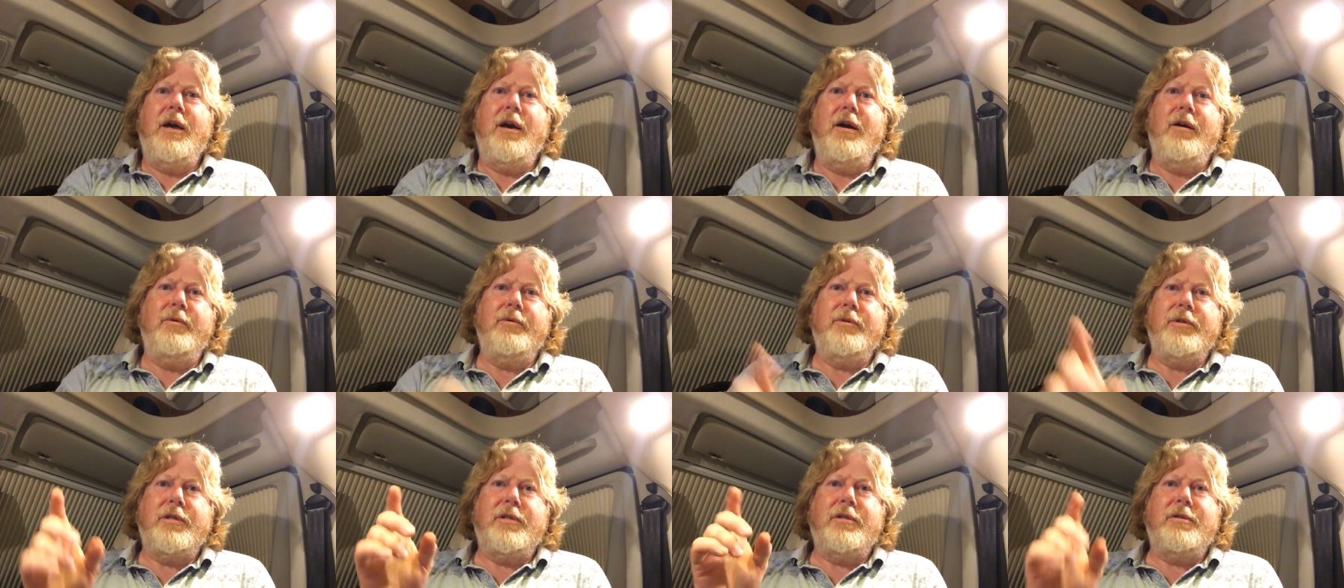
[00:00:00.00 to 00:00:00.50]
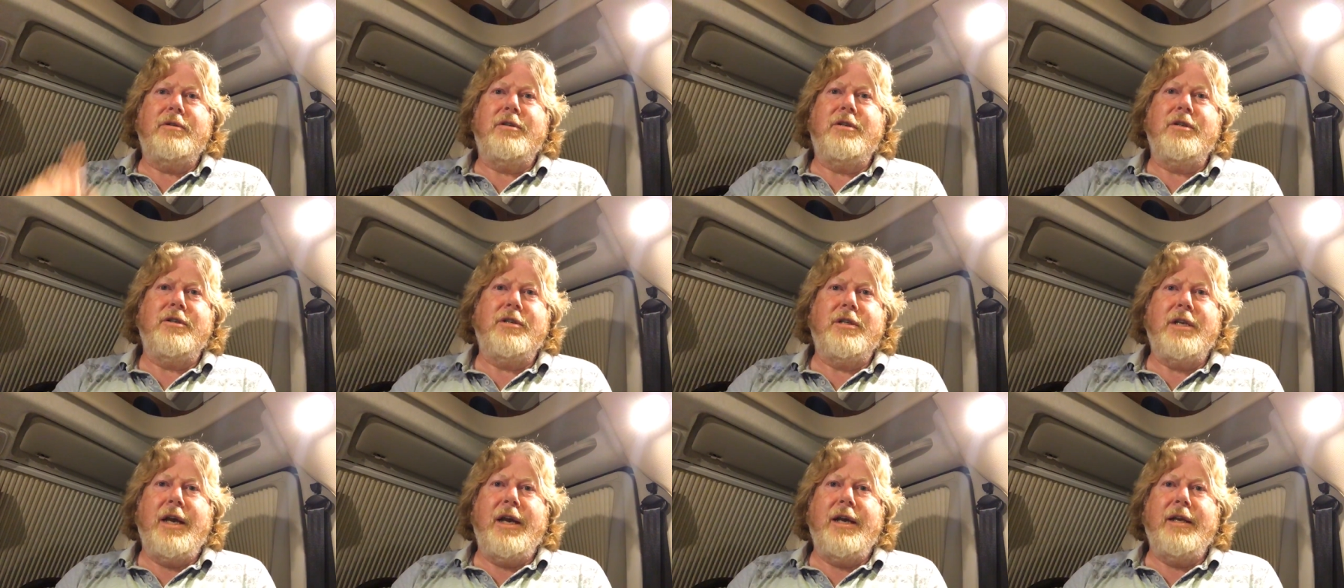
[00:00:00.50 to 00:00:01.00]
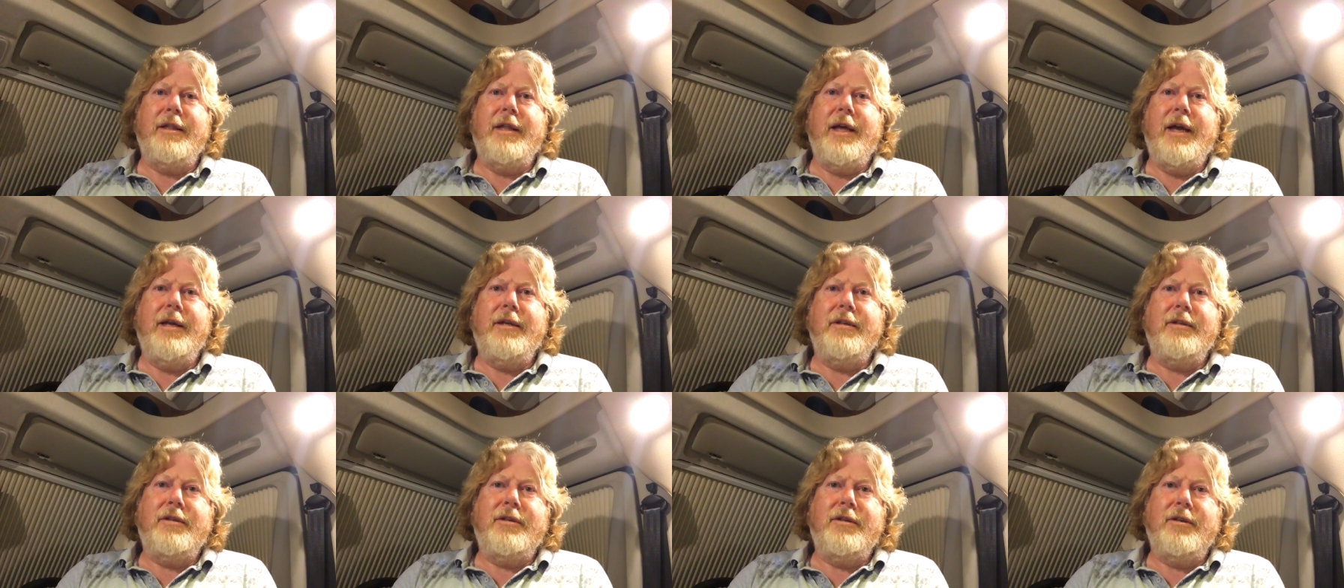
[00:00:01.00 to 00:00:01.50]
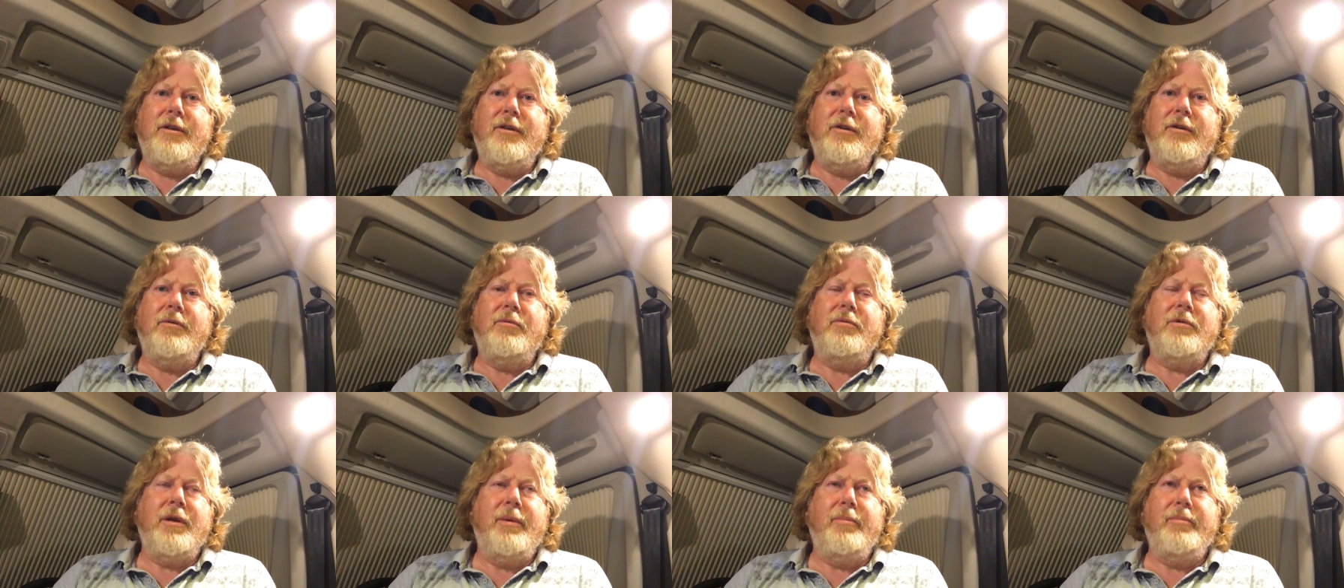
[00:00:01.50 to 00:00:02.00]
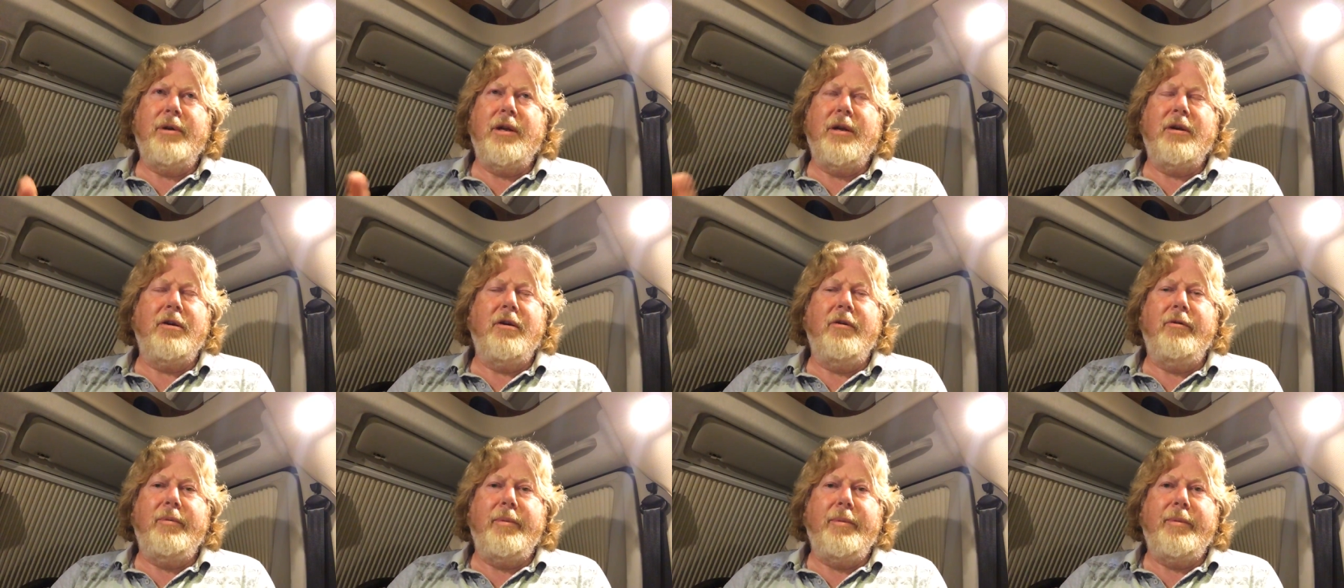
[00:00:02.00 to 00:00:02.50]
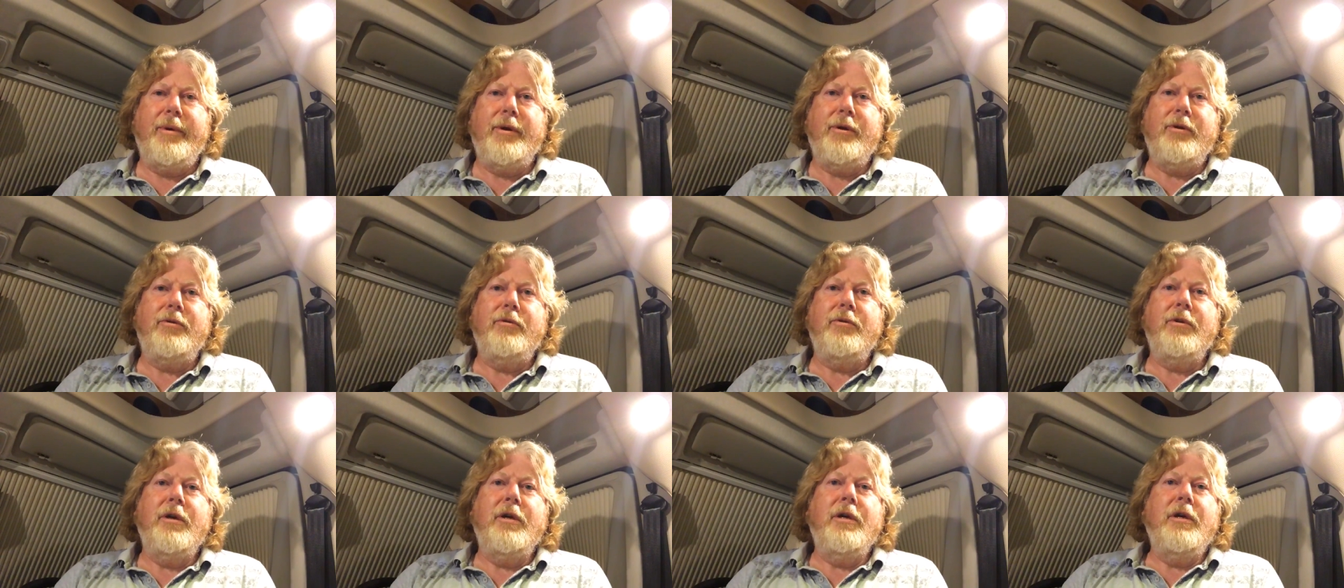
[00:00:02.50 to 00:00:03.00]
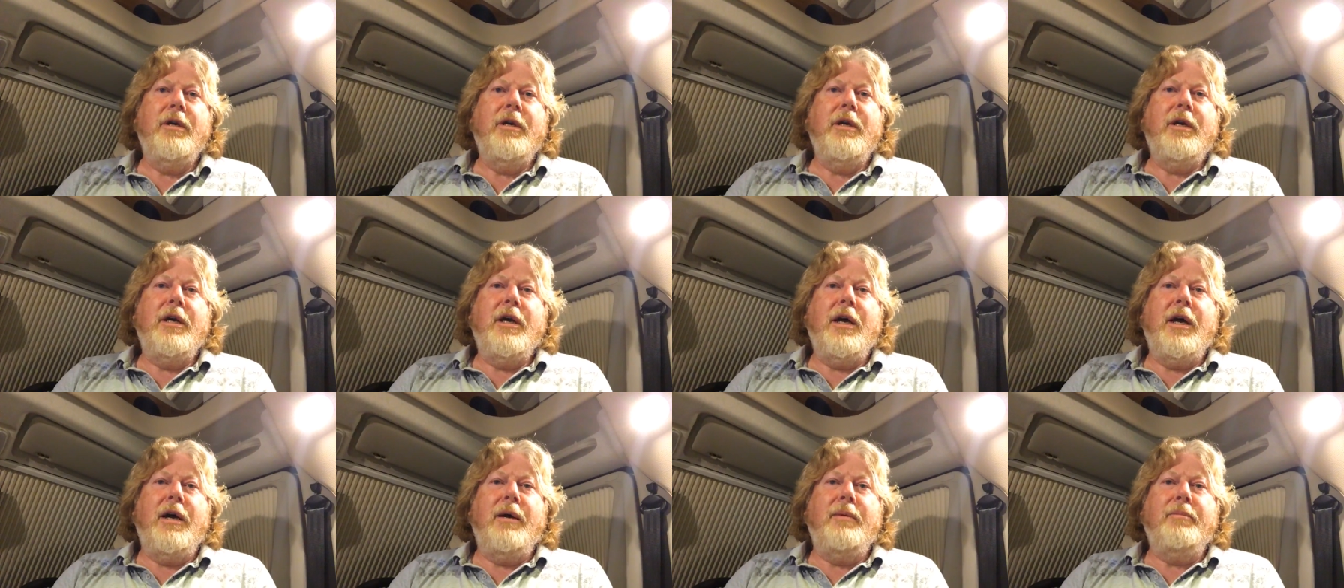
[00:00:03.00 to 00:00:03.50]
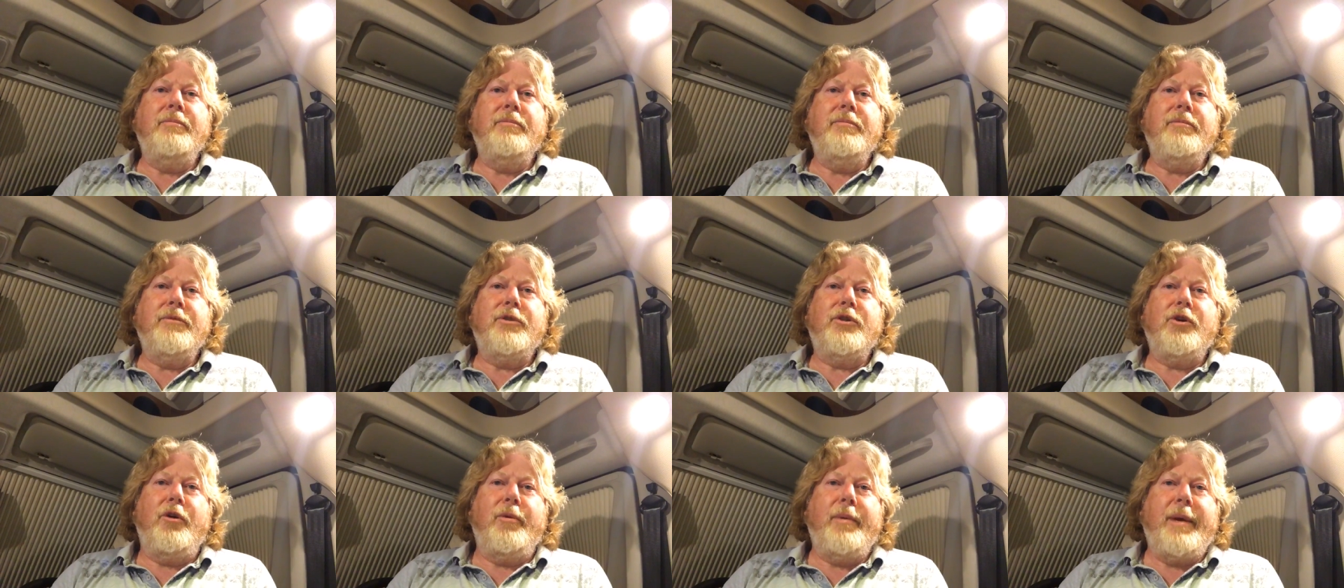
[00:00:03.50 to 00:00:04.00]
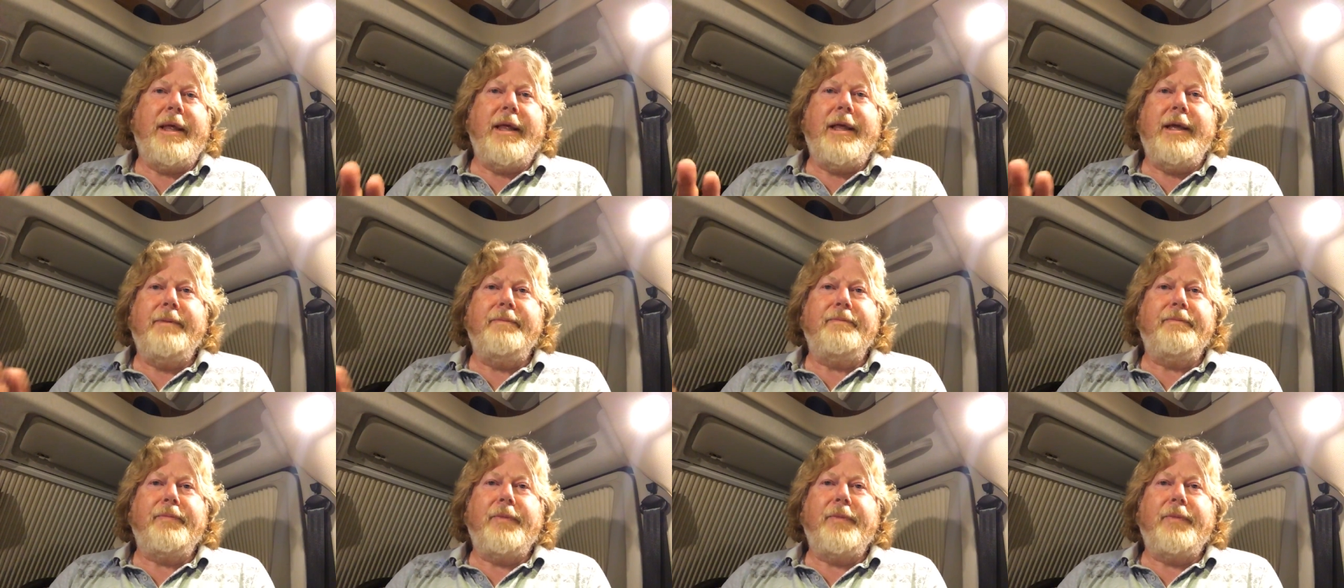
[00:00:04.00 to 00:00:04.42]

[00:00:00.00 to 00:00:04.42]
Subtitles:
I was just saying that to somebody, I can't remember who. Sorry about that.